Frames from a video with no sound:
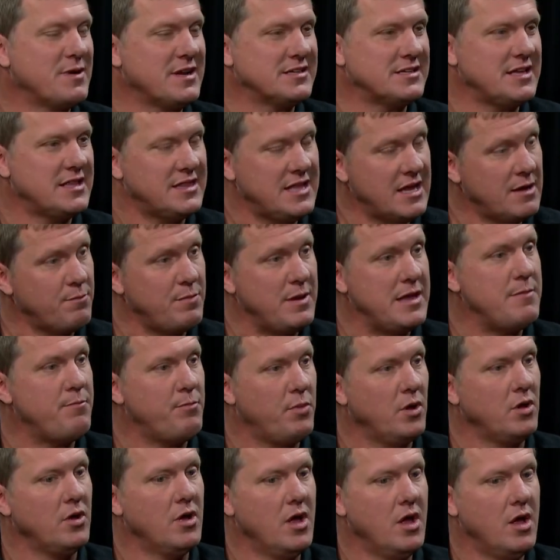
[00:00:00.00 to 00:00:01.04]
because I think
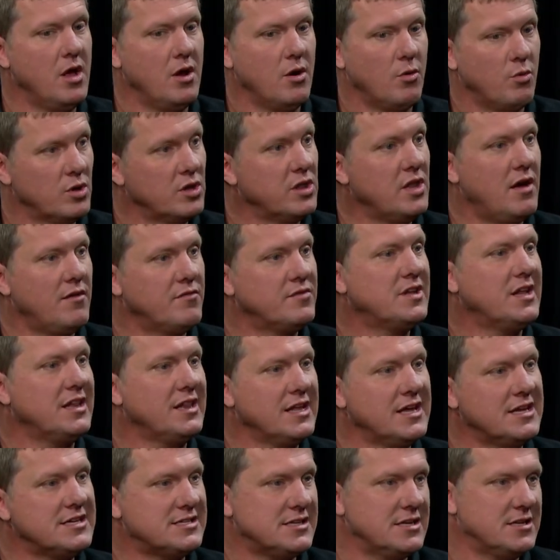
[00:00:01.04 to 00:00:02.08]
people would love to
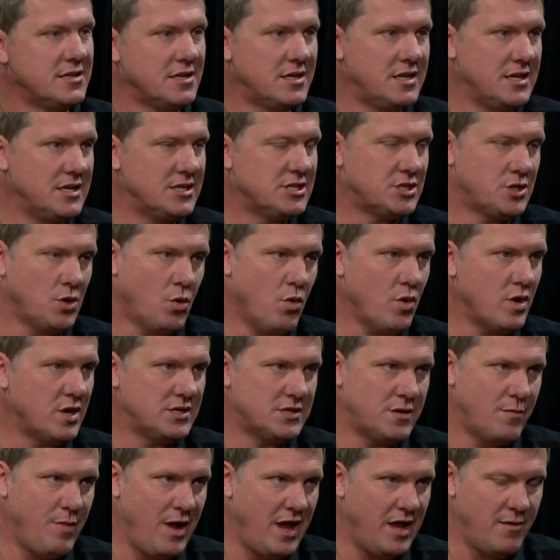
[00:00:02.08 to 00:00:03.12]
listen to these
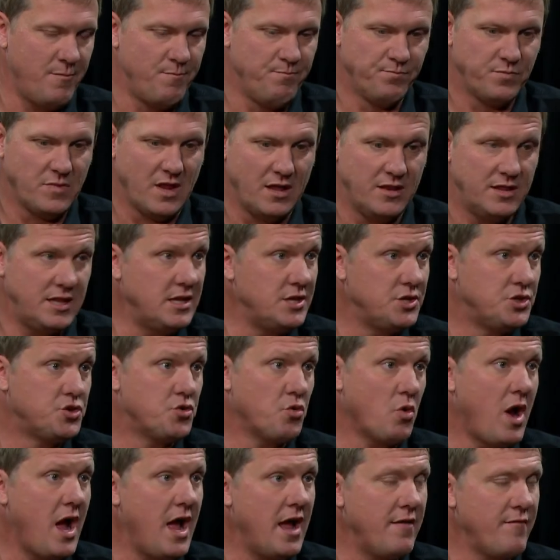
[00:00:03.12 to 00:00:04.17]
stories about these
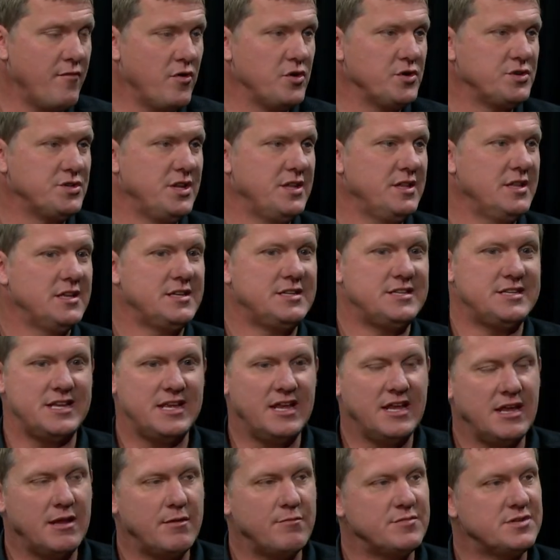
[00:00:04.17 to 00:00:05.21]
drivers and the
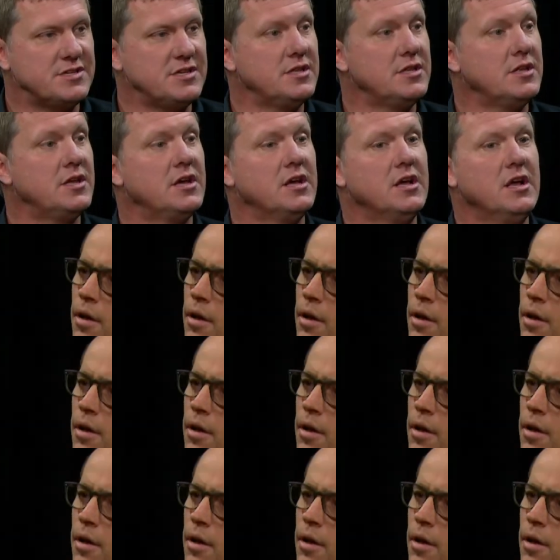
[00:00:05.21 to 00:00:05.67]
teams and the